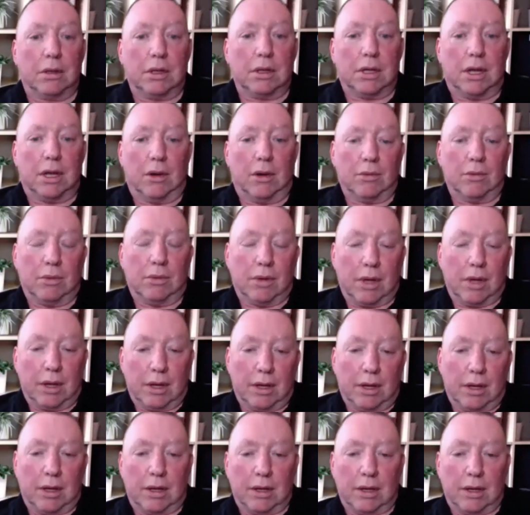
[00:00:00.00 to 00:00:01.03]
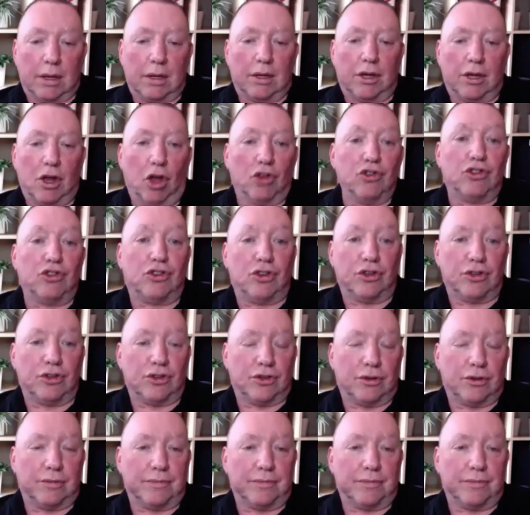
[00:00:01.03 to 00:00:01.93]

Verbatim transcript: you know, uh, conscious.